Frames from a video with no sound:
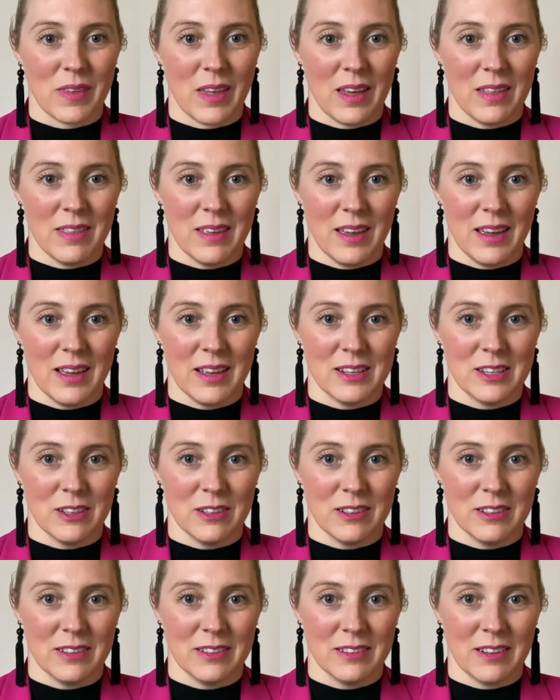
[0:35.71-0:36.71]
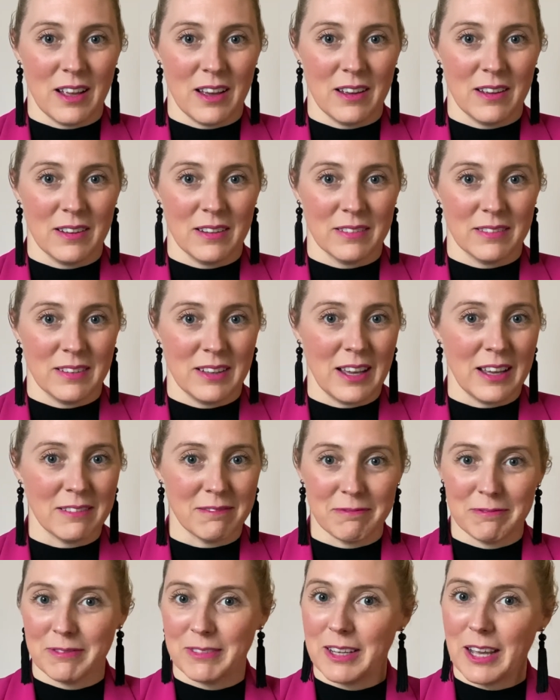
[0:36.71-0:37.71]
there to
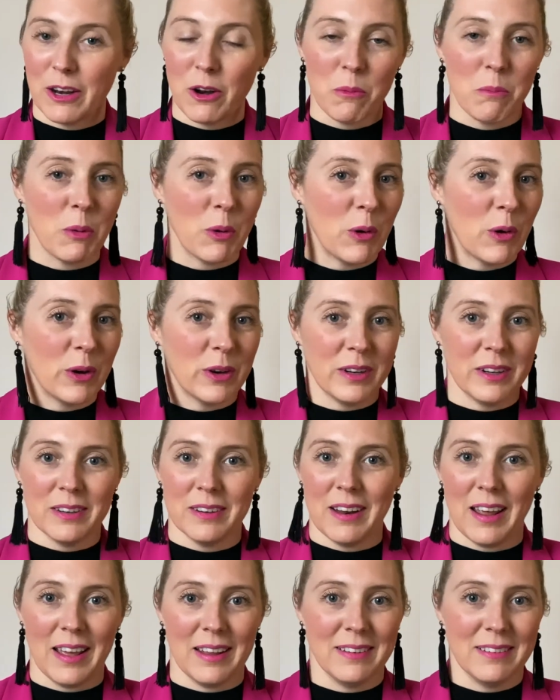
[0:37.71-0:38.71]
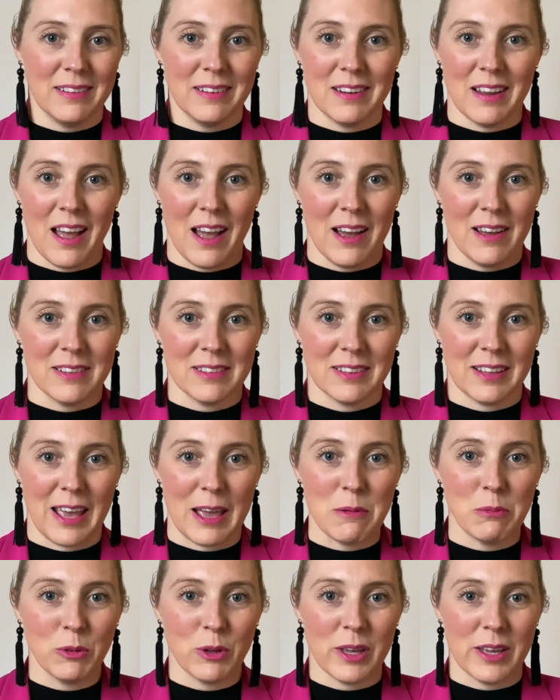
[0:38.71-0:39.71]
get on board and
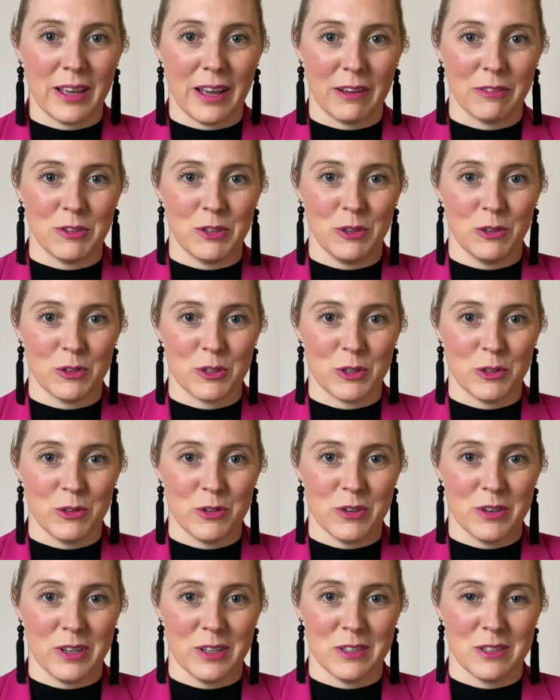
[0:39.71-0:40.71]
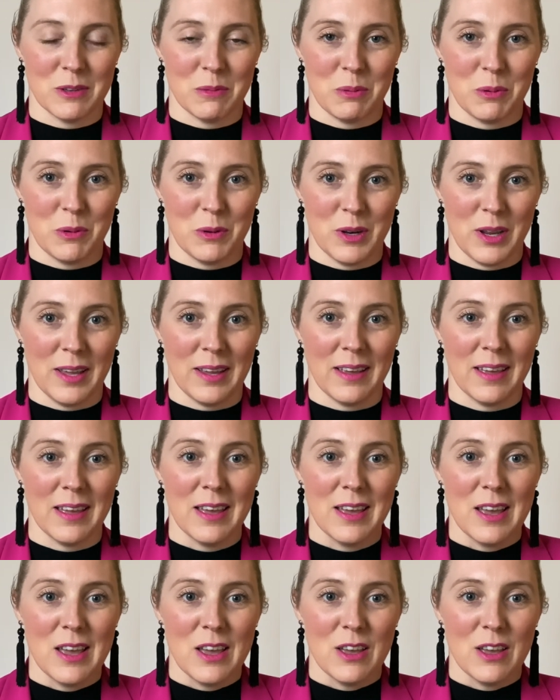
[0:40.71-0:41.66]
keep looking after your children and supporting